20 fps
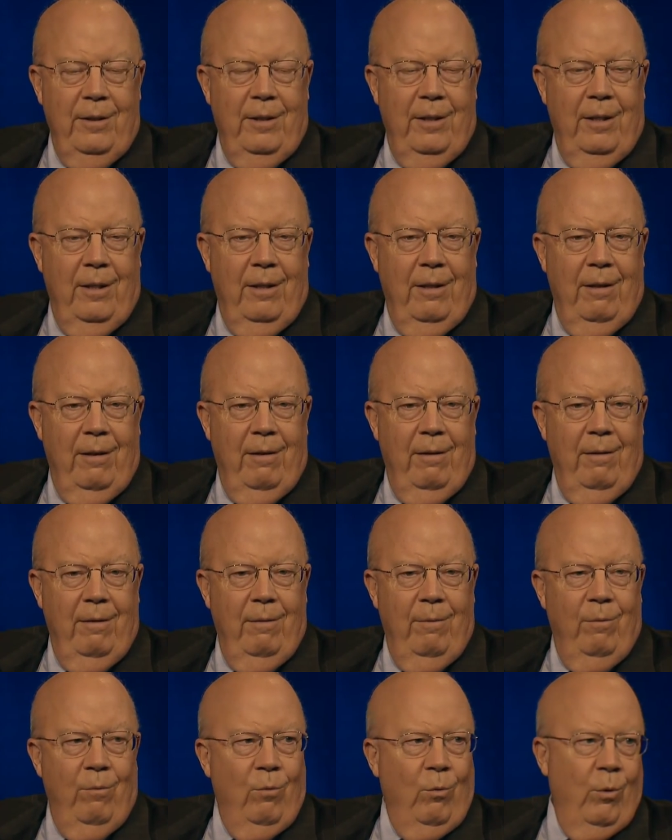uh,
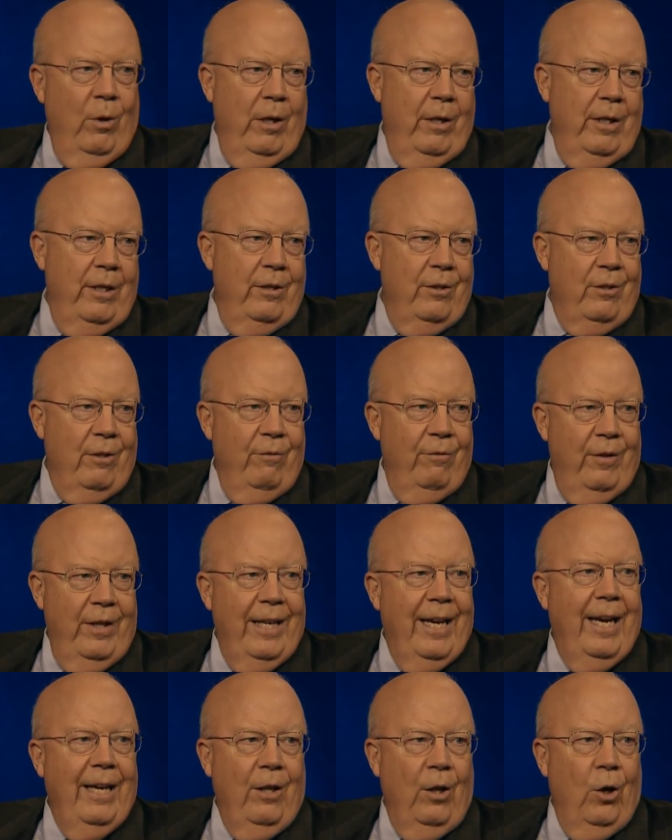where he used a
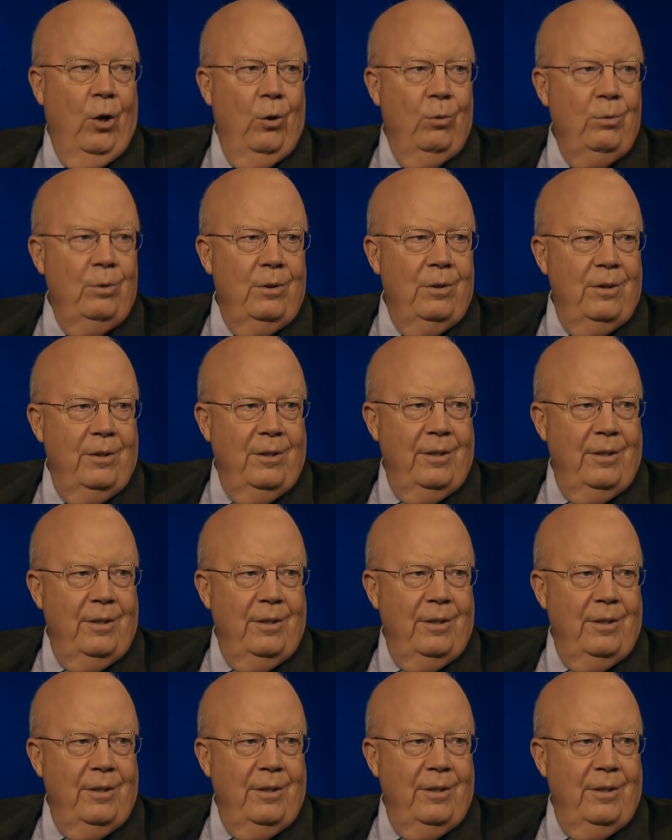VA loan,